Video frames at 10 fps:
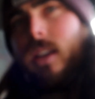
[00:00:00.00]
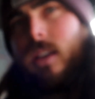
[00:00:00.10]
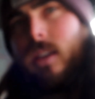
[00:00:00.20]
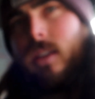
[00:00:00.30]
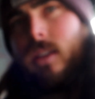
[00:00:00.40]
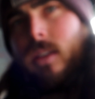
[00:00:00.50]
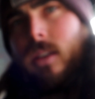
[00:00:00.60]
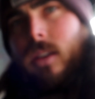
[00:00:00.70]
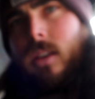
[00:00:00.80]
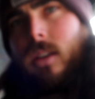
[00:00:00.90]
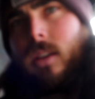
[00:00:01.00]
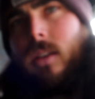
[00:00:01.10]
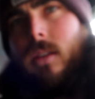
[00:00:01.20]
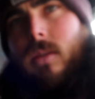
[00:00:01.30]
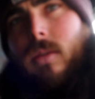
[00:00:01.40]

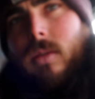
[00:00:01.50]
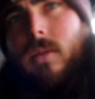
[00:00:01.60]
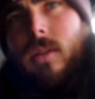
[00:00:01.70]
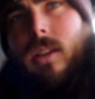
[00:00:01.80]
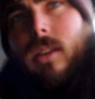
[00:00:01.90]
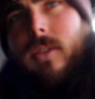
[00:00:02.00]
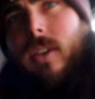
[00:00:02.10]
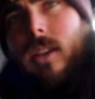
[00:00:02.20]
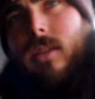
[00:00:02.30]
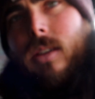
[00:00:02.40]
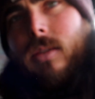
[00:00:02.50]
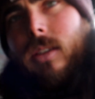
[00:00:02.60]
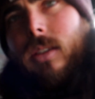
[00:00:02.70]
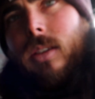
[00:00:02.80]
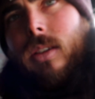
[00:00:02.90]
What the fuck is wrong with
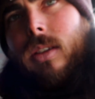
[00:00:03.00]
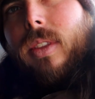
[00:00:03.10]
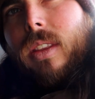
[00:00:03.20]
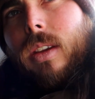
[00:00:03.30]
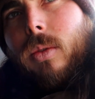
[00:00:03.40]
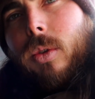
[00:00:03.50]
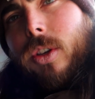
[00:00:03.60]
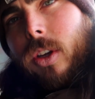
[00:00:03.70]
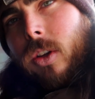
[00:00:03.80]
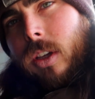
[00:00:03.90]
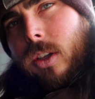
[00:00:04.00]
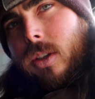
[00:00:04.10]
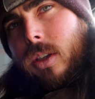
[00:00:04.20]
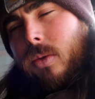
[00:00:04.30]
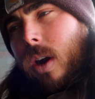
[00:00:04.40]
you? Which you can only use
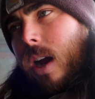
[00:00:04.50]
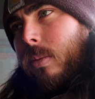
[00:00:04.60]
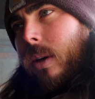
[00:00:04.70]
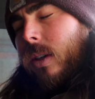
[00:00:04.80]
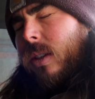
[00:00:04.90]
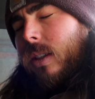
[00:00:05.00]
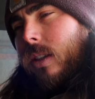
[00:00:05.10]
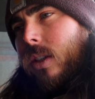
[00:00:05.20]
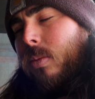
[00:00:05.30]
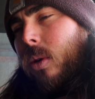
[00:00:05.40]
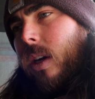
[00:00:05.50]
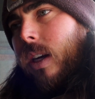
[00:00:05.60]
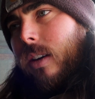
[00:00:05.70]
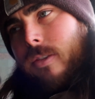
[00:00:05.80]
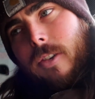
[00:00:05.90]
these rock pickers in the
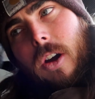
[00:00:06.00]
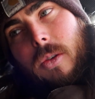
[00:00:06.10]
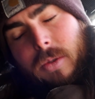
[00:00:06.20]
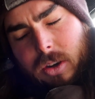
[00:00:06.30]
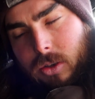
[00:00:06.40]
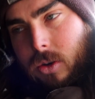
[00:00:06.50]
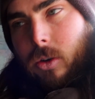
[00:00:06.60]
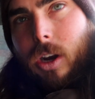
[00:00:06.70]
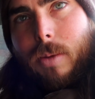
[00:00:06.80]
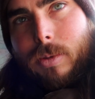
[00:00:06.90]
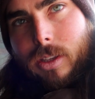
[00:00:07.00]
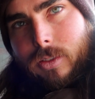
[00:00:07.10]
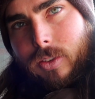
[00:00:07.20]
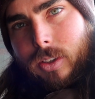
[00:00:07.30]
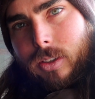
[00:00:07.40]
spring and fall when there's no crops in
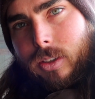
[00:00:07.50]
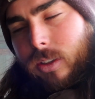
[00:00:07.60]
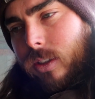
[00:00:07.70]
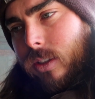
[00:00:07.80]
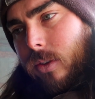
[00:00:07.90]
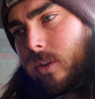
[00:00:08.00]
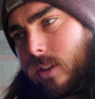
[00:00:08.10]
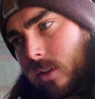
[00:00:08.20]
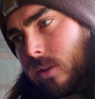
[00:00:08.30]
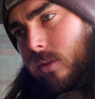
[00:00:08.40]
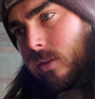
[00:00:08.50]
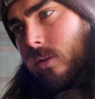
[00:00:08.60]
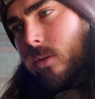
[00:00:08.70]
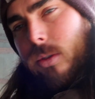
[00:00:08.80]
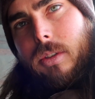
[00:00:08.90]
the field, because otherwise you'll
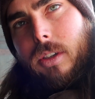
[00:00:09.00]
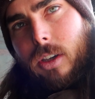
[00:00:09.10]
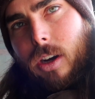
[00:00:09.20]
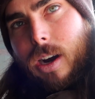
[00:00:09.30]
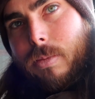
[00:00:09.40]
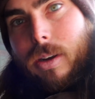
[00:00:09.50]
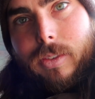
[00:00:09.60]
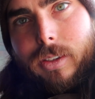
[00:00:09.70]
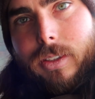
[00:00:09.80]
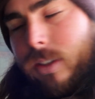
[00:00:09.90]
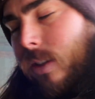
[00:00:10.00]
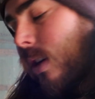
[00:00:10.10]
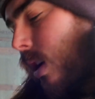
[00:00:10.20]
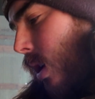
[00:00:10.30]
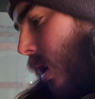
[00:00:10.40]
ruin your crop, obviously.
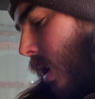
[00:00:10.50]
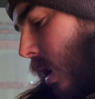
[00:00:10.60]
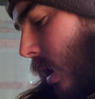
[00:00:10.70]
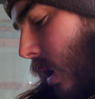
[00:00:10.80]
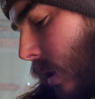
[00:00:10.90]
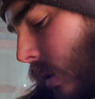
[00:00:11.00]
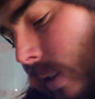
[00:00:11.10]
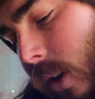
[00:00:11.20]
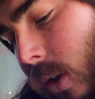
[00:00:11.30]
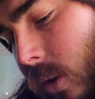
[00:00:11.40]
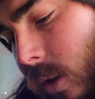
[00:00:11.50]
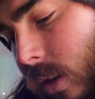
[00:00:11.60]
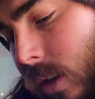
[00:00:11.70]
So